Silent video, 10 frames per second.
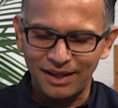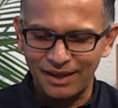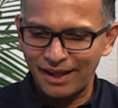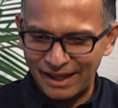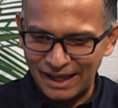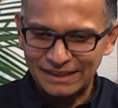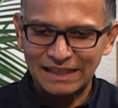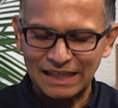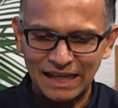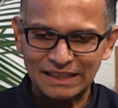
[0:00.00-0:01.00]
I
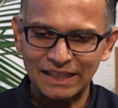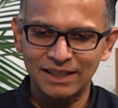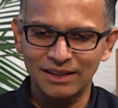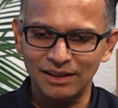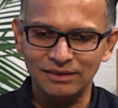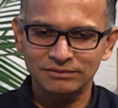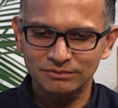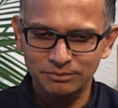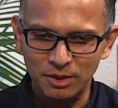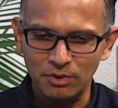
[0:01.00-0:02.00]
think
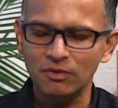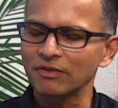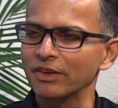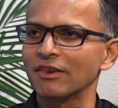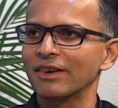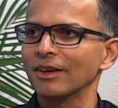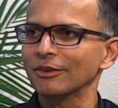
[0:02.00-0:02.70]
people will figure it out,